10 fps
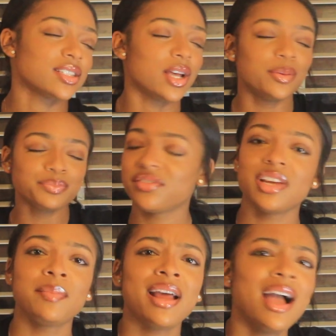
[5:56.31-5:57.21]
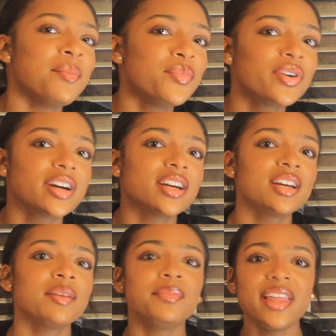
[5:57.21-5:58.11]
So it's red, but I got
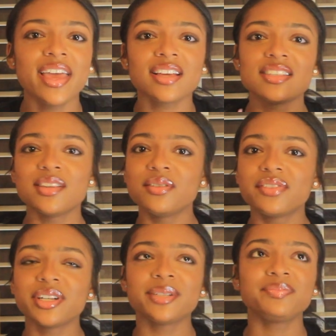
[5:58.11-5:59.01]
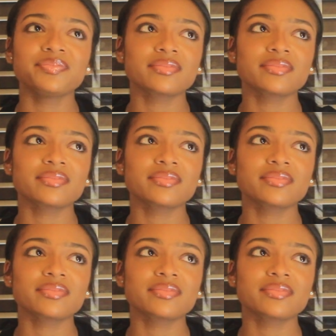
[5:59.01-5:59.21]
more black, silver,